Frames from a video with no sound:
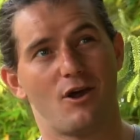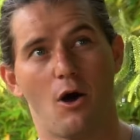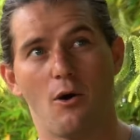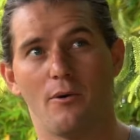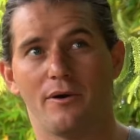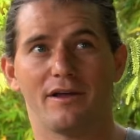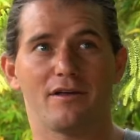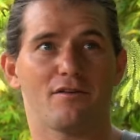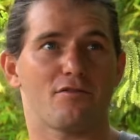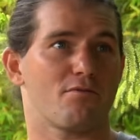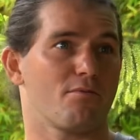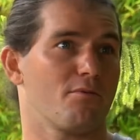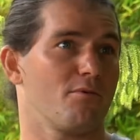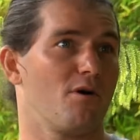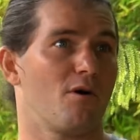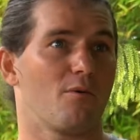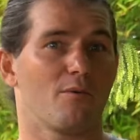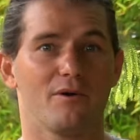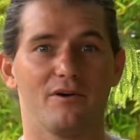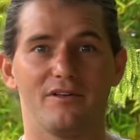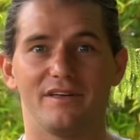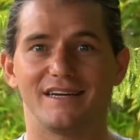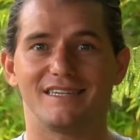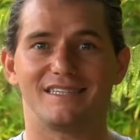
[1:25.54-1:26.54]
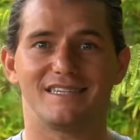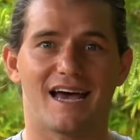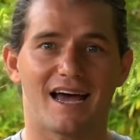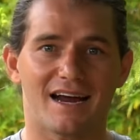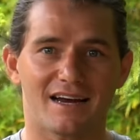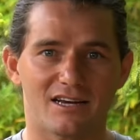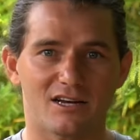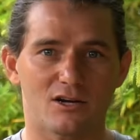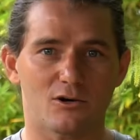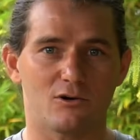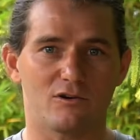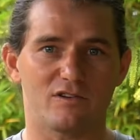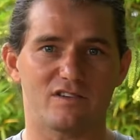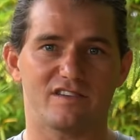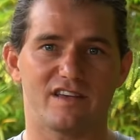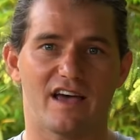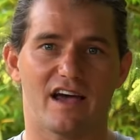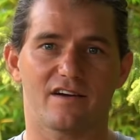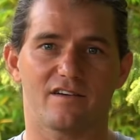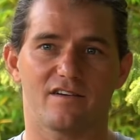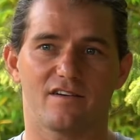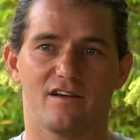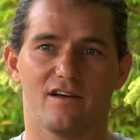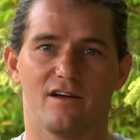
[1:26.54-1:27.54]
going through a really technical
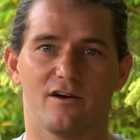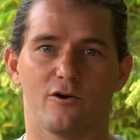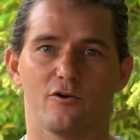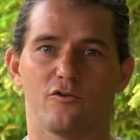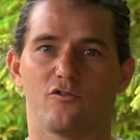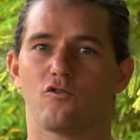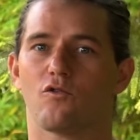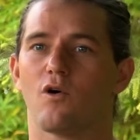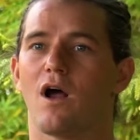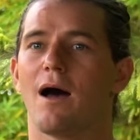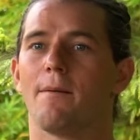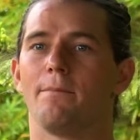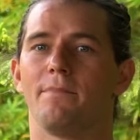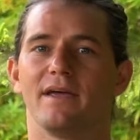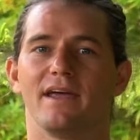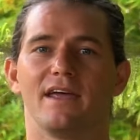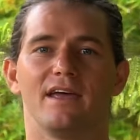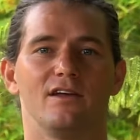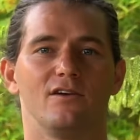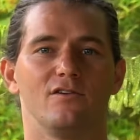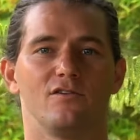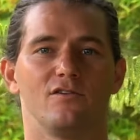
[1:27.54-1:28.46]
section or dropping